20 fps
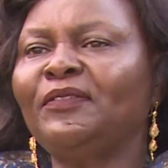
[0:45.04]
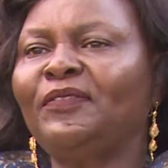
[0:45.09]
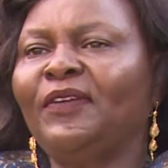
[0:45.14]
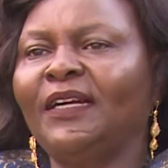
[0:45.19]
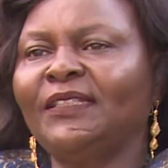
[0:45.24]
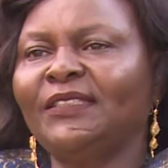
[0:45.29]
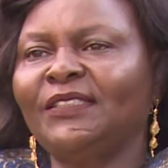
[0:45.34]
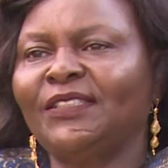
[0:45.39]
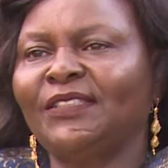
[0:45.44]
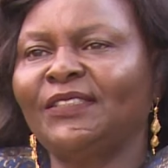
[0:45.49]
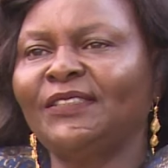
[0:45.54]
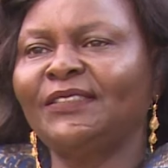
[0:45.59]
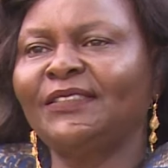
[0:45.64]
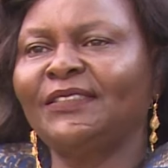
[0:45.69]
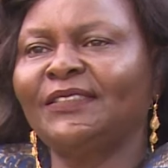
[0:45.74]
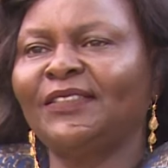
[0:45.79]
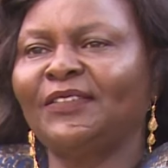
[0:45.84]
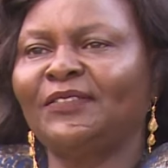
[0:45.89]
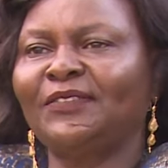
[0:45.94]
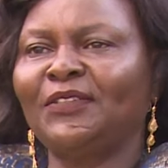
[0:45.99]
function
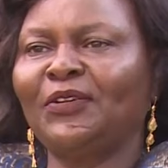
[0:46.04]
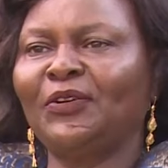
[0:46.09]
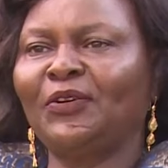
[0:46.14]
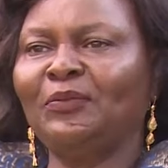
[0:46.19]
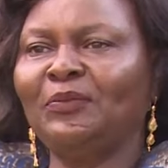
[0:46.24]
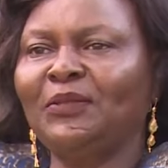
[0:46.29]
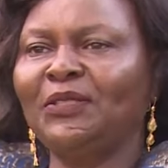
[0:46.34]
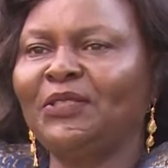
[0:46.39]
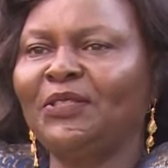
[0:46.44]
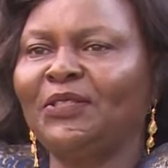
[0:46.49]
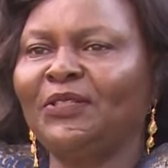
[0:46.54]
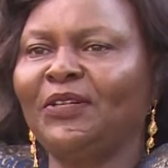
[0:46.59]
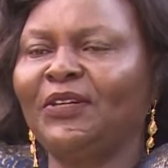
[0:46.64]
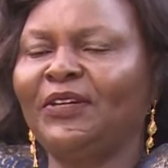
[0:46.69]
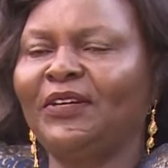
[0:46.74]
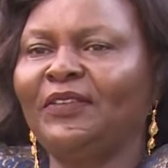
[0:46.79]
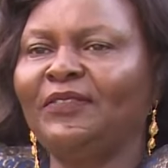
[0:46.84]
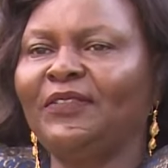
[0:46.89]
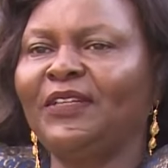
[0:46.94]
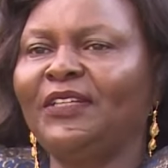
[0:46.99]
of the Commission on
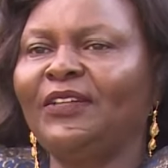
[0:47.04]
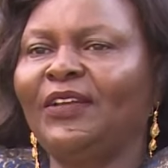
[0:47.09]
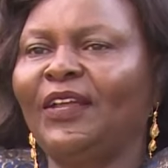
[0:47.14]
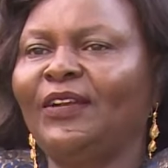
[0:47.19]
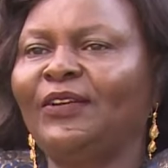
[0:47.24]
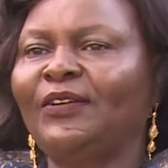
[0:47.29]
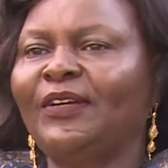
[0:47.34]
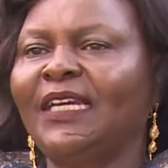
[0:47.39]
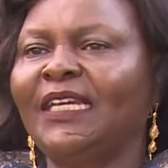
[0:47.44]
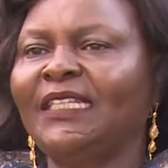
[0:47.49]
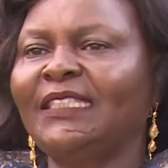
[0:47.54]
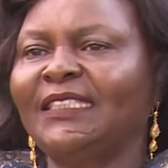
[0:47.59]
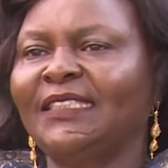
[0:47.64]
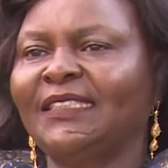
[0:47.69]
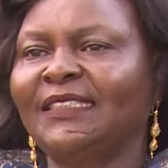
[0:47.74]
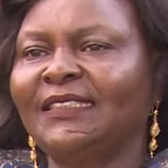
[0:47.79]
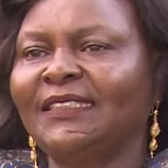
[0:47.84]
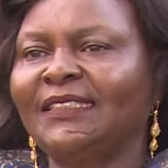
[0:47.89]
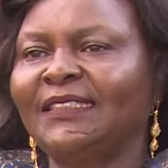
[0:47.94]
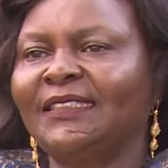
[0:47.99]
Revenue
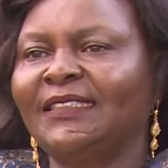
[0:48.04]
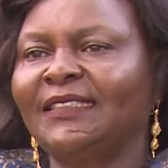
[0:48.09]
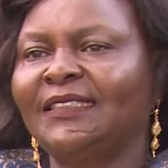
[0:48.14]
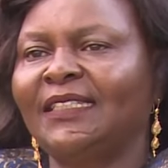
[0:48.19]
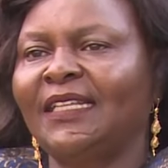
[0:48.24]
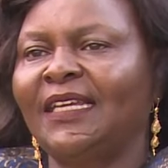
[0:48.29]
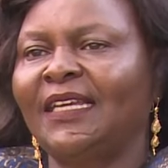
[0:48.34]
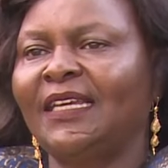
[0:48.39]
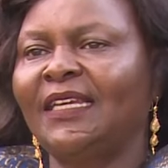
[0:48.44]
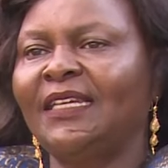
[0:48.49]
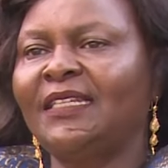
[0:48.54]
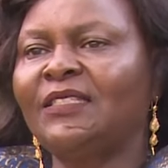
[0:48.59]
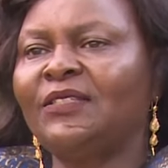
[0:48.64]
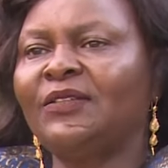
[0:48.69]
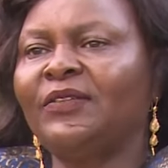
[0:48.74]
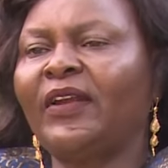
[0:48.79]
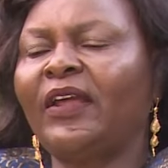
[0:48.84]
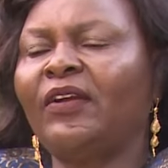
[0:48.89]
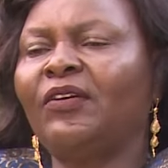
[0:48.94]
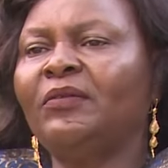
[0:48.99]
Allocation is
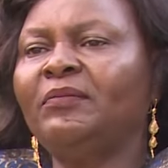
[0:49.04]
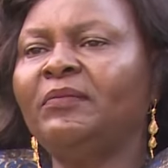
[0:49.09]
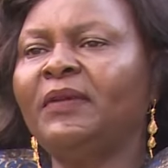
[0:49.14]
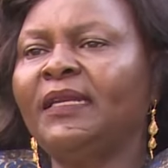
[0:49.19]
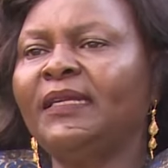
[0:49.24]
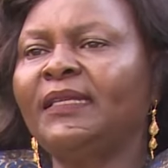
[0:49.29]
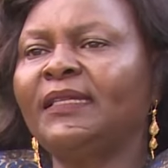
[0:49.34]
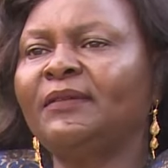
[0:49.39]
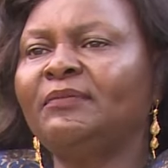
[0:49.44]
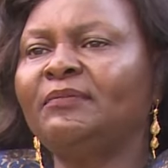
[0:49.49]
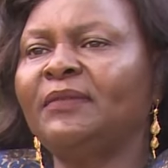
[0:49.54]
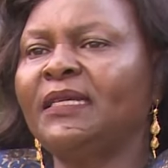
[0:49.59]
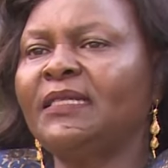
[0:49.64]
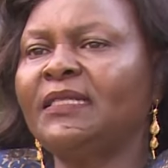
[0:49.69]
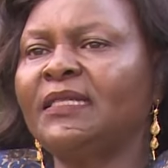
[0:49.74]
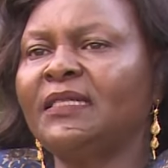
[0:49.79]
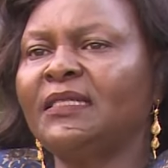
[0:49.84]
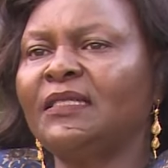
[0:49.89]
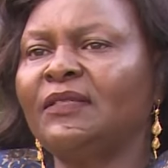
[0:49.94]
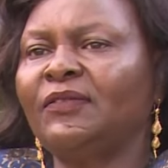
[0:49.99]
to recommend the
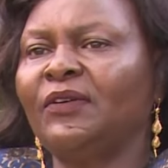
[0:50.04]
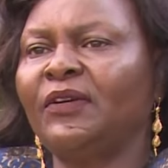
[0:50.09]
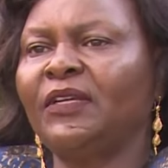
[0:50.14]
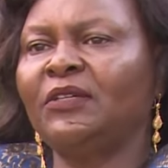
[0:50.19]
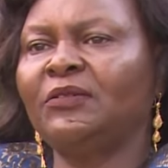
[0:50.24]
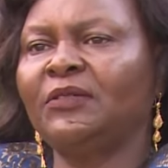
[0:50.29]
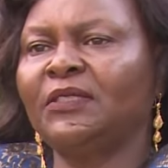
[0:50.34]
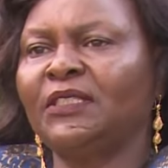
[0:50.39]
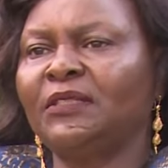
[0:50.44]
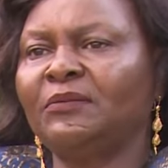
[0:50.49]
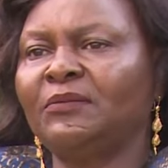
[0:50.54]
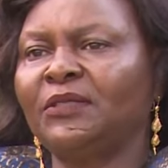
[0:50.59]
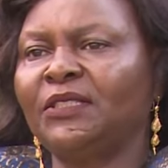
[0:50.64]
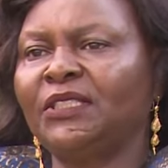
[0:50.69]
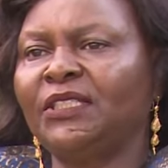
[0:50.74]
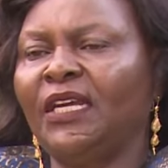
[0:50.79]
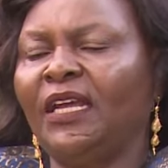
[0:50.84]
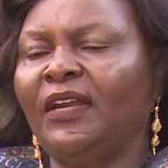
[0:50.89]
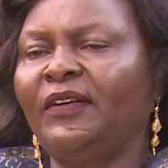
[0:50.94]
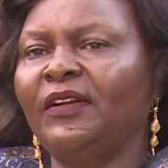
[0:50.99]
basis for equitable
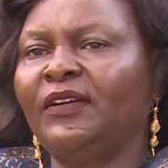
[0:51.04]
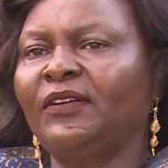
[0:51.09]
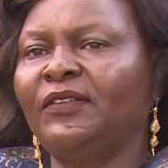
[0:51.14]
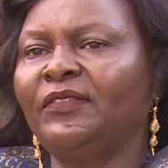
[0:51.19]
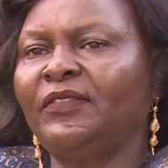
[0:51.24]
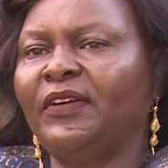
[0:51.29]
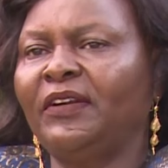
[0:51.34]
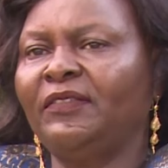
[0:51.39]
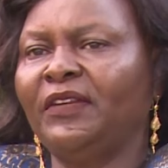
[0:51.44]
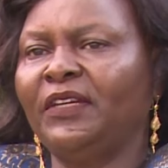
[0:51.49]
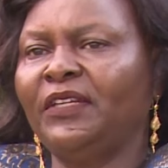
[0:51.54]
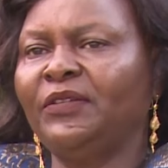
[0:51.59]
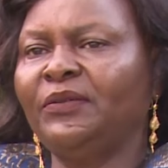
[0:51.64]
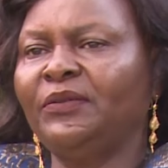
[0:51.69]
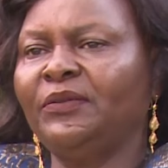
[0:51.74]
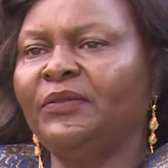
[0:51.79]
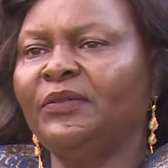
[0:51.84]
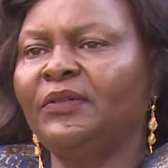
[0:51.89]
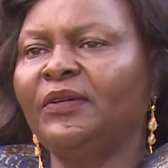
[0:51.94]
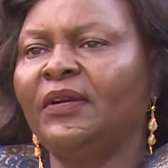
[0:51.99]
sharing of revenue
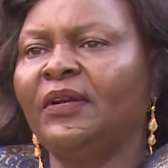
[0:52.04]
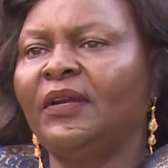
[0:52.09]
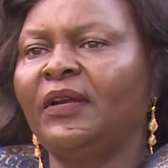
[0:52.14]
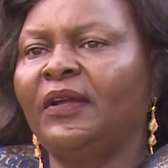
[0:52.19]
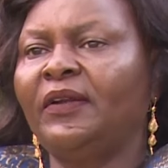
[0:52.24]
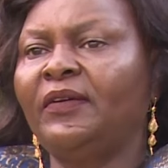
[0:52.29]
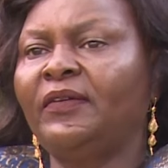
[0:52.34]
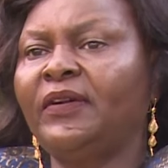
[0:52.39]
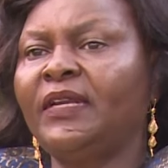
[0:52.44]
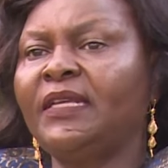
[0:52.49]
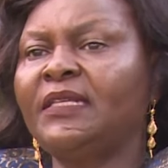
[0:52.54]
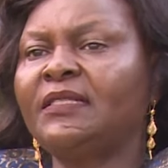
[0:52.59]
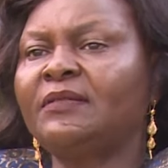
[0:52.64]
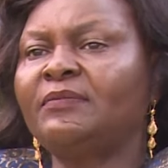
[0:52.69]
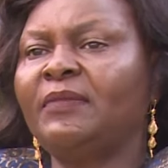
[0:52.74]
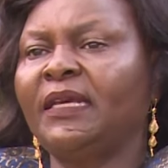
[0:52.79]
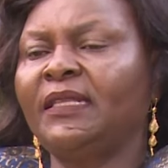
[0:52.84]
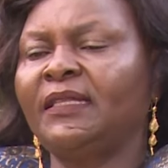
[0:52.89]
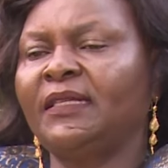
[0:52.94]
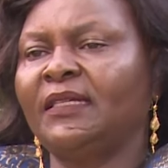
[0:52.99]
raised
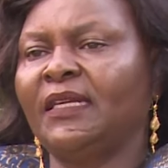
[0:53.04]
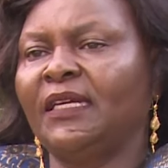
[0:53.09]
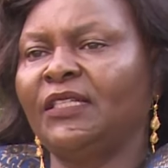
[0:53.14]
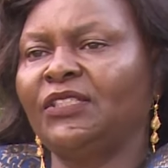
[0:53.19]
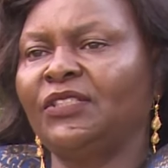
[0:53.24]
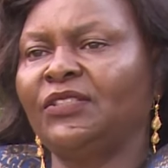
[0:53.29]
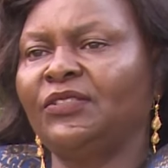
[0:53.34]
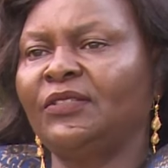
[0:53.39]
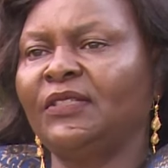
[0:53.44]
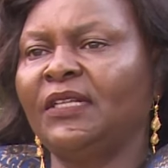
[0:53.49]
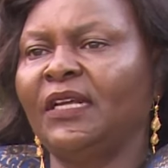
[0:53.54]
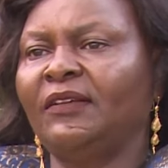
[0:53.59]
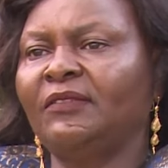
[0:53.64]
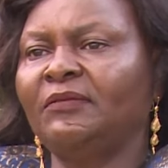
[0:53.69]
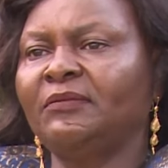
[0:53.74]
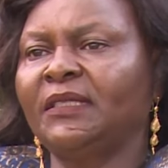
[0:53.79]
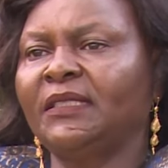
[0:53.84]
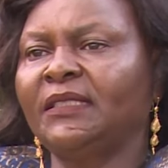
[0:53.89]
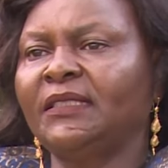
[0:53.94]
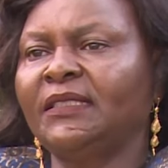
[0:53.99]
by the national
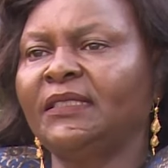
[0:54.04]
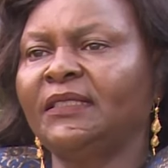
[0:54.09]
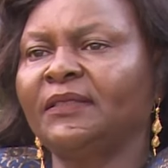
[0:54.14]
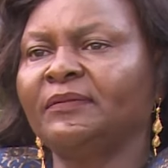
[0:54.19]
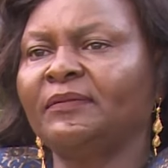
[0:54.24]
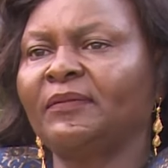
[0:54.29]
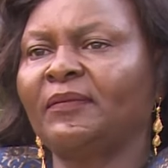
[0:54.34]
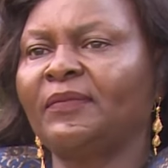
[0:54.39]
government.